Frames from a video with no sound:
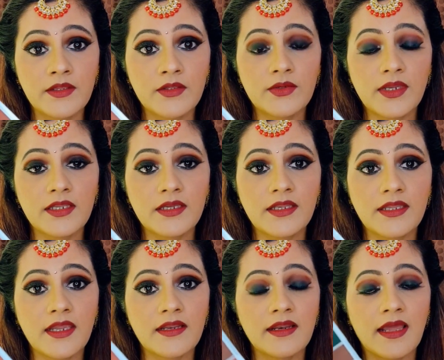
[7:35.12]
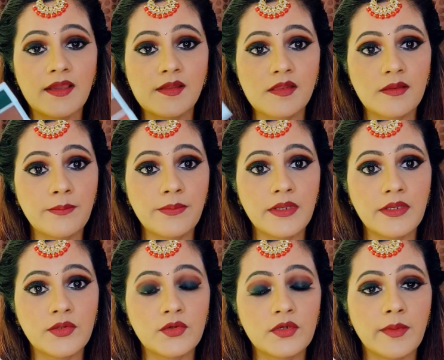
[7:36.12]
You can create a nice simple
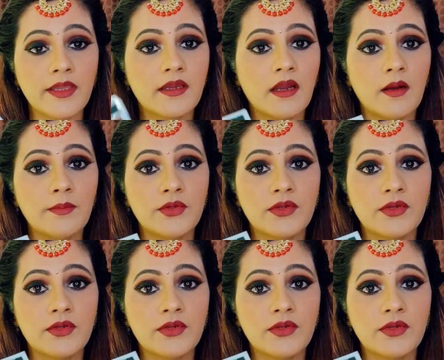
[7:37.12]
nude makeup.